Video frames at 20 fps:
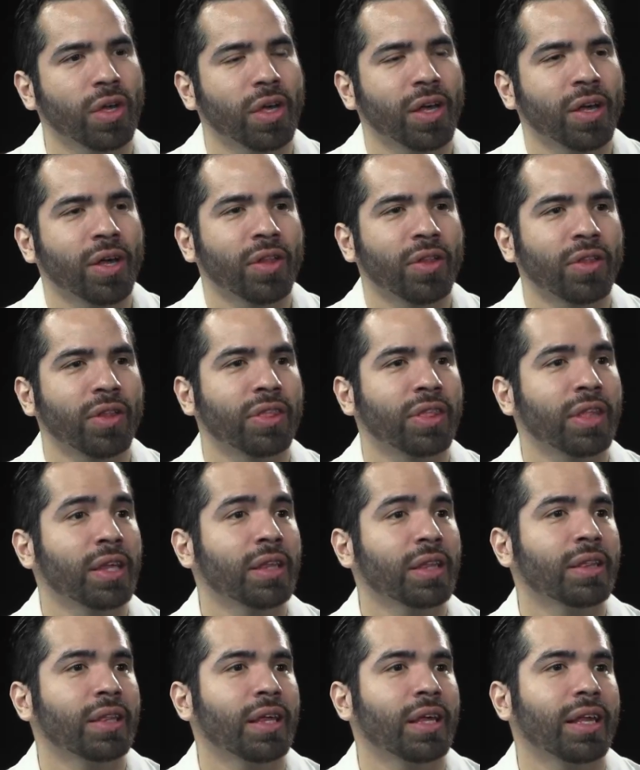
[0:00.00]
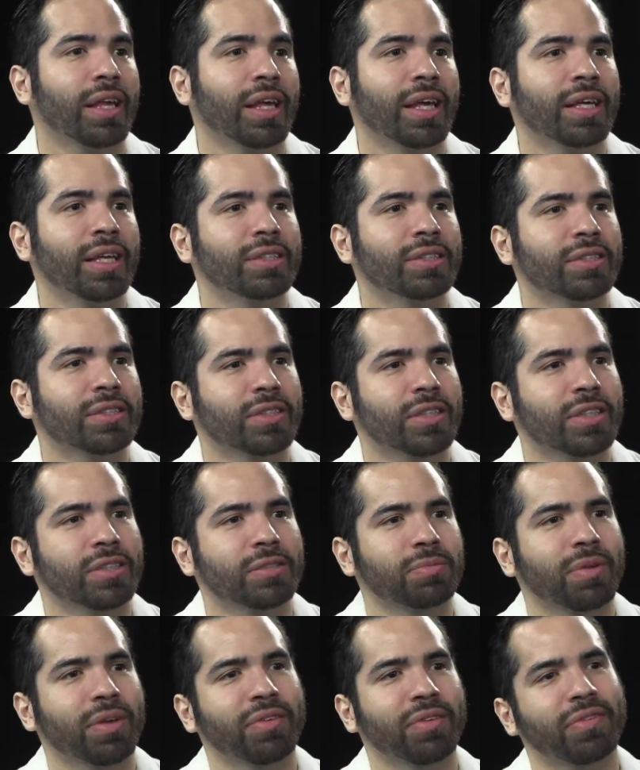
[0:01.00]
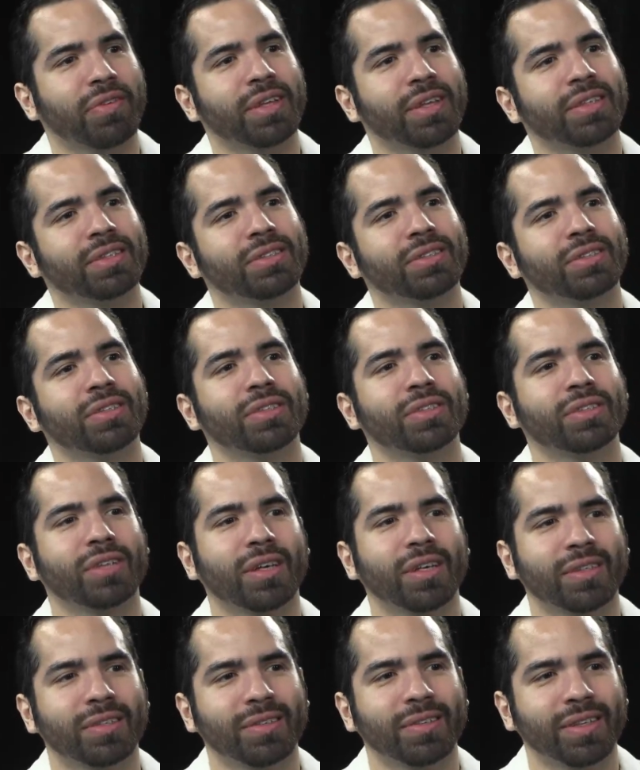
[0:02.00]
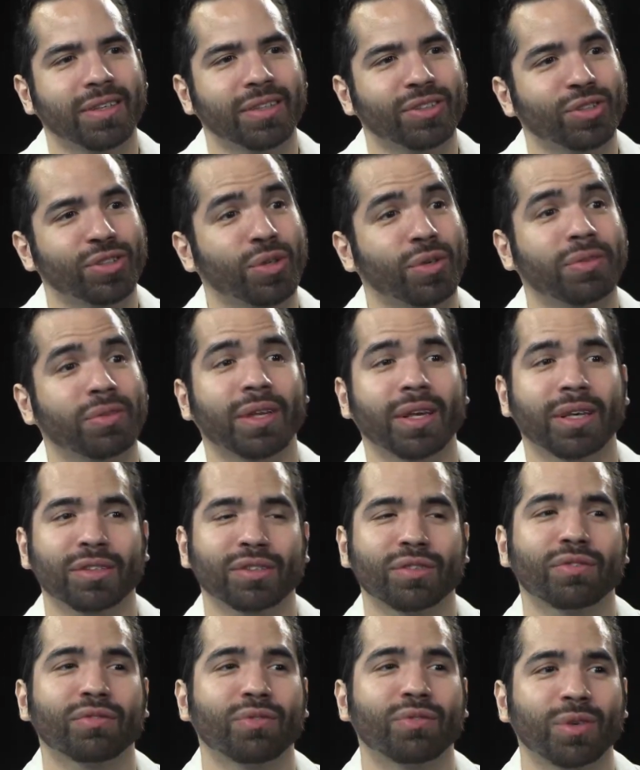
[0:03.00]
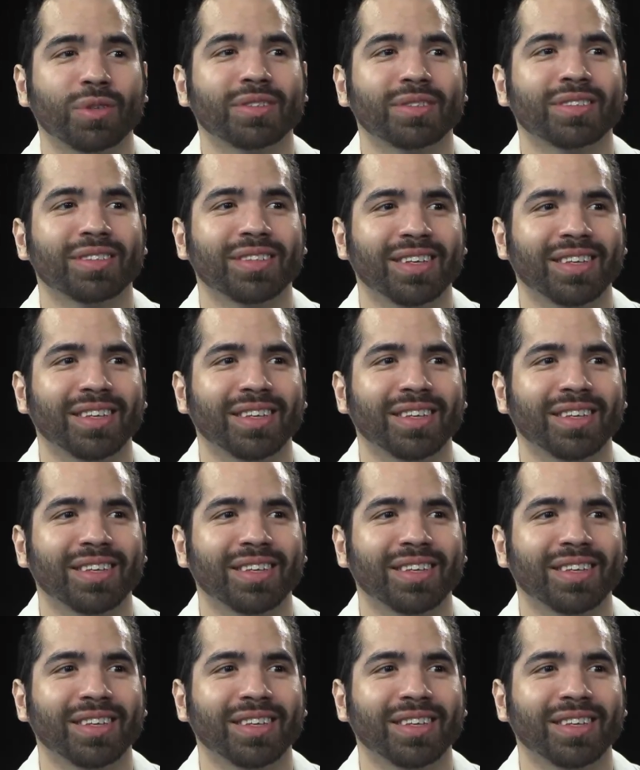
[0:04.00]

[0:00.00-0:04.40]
the thing that ages us, my friend, is the sun. And it's so nice, unfortunately.